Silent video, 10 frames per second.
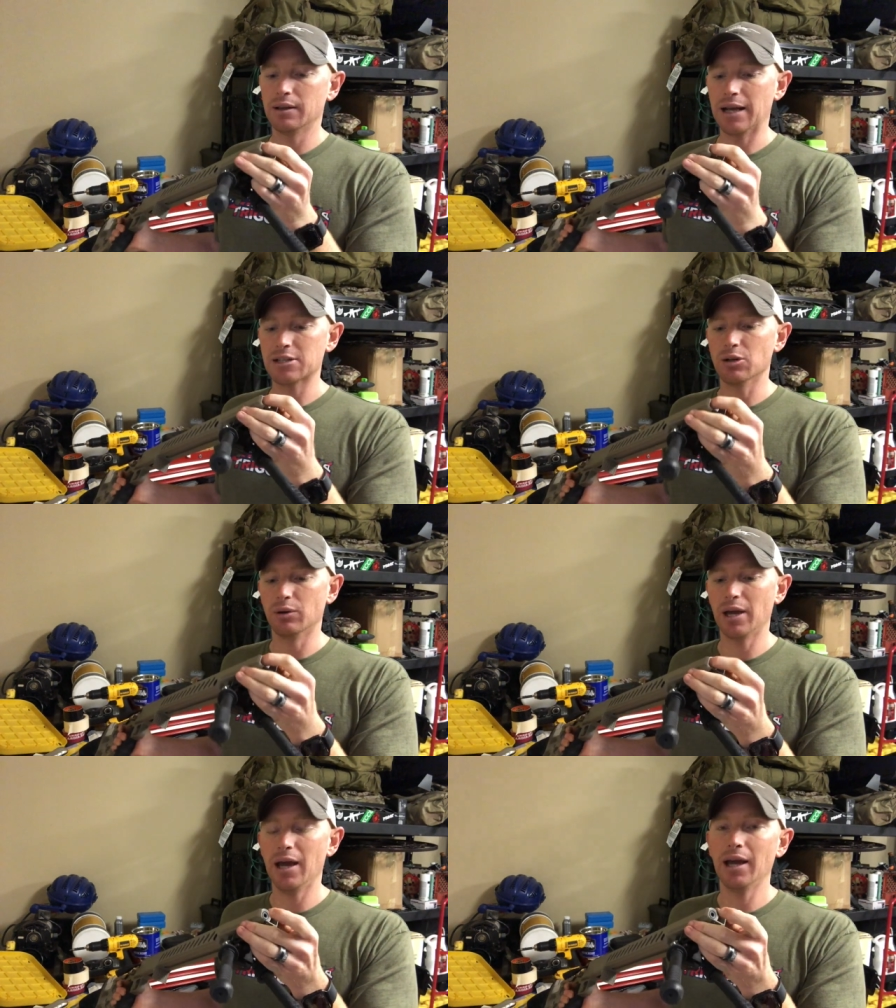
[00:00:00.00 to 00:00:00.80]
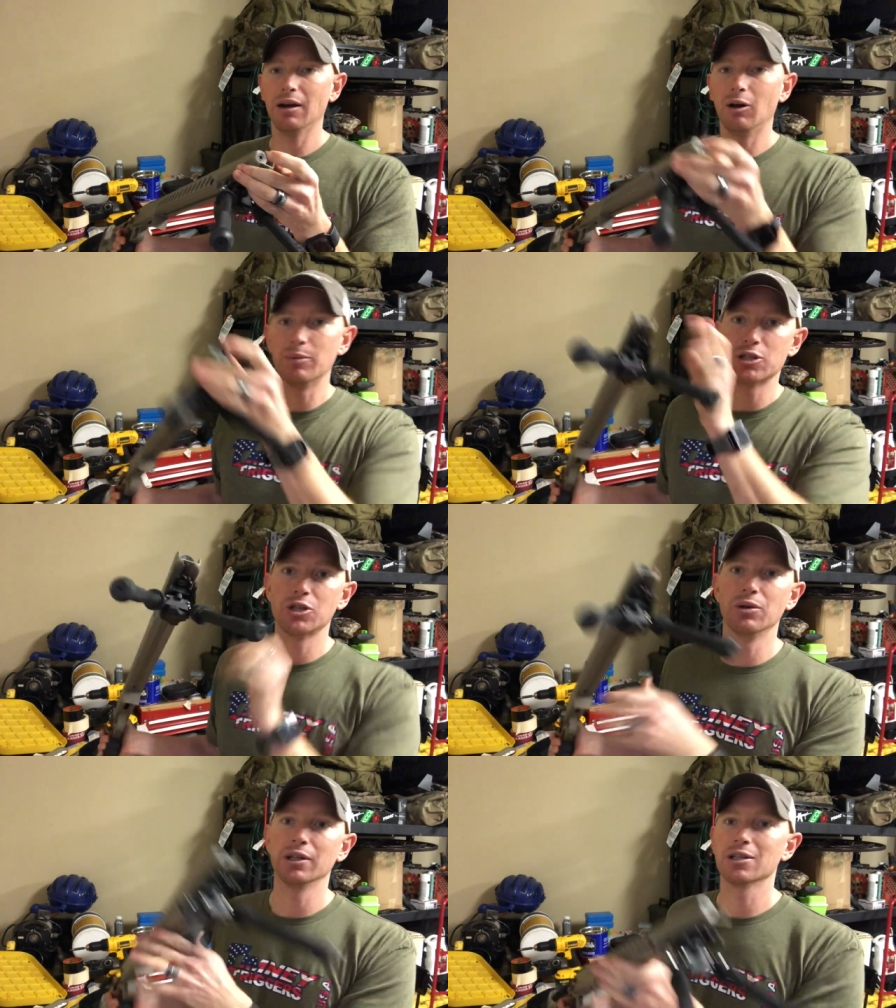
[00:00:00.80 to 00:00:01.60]
That's okay. I'll be
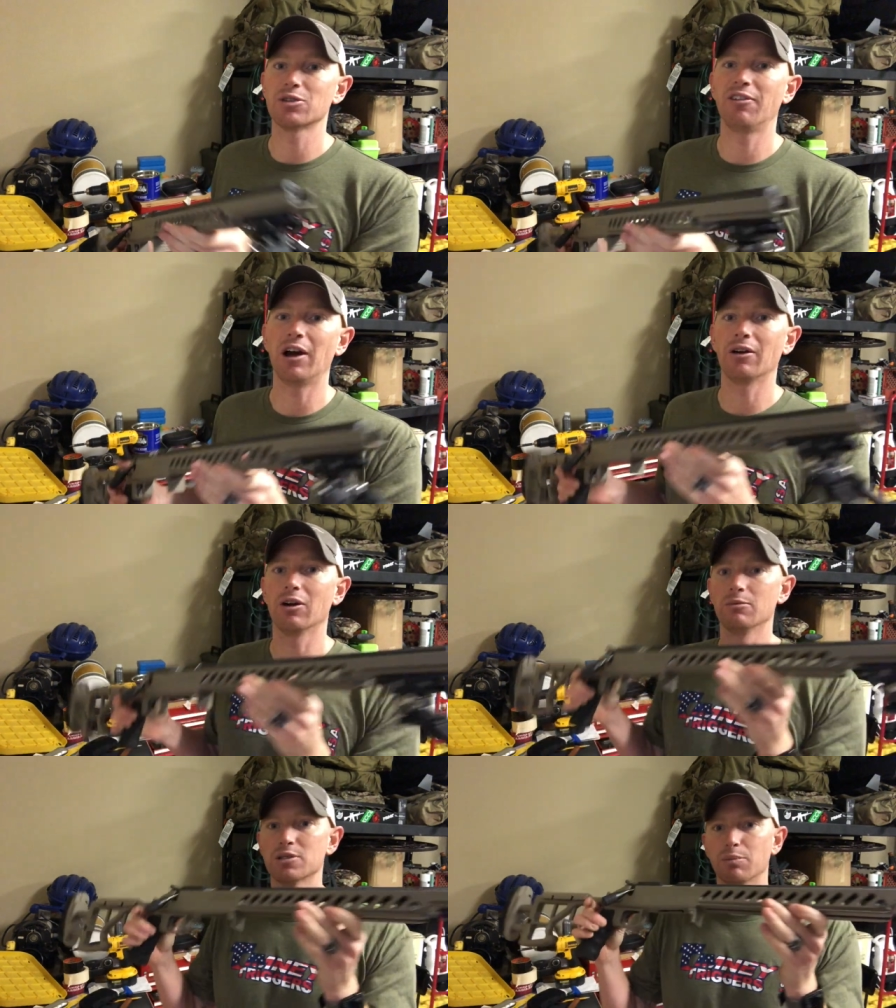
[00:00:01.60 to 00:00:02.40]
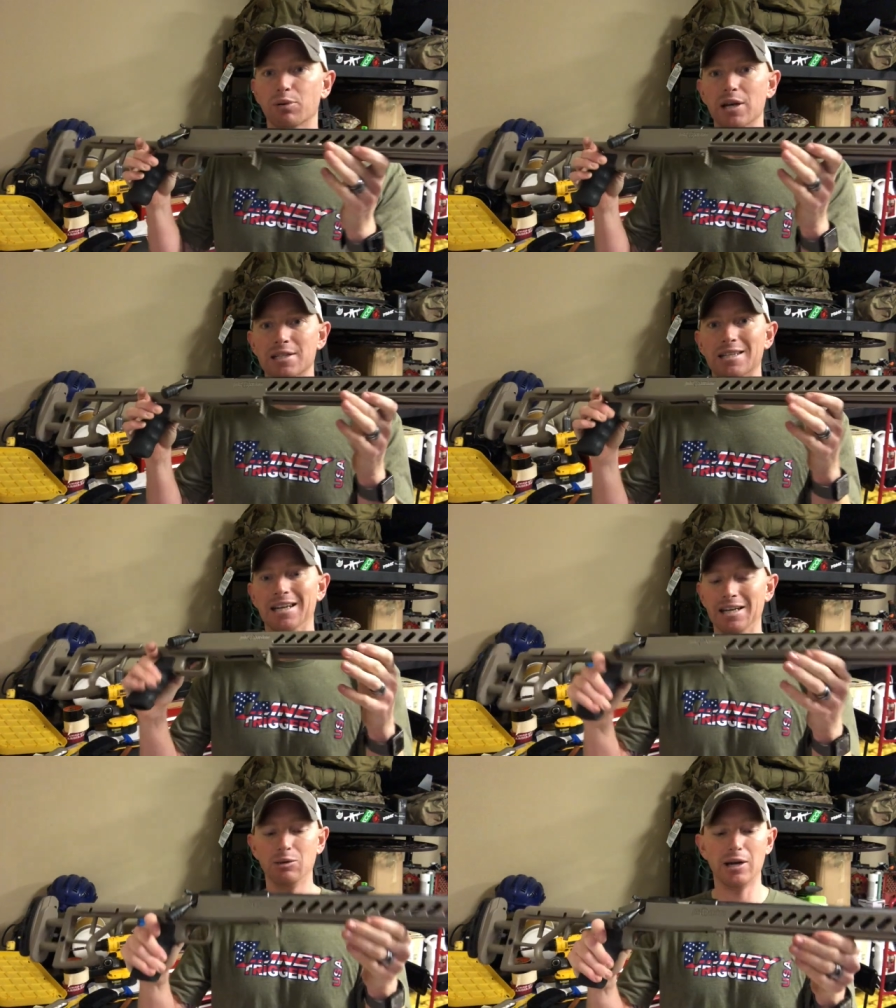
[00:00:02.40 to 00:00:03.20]
shooting this firearm suppressed
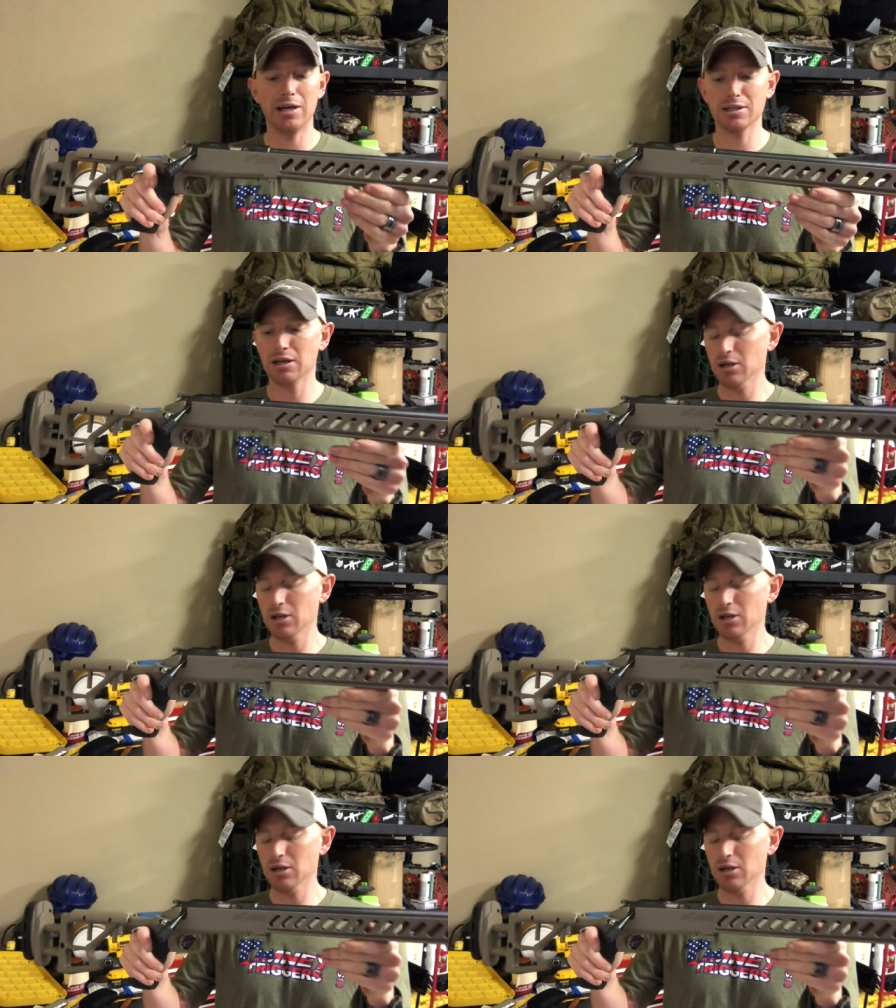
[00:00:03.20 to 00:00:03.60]
anyways.